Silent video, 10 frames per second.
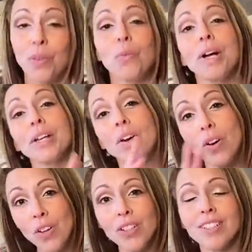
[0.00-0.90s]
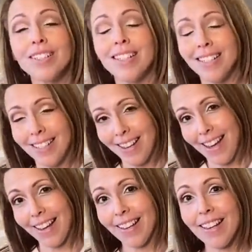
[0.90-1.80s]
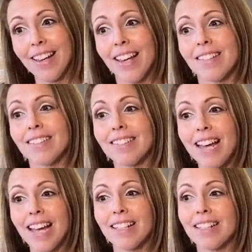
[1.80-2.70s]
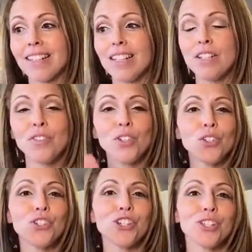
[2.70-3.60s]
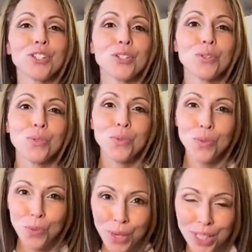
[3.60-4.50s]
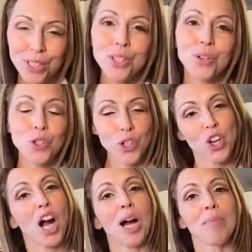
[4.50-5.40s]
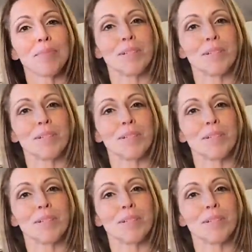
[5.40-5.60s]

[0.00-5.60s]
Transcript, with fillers: went on to say that if you just window shop,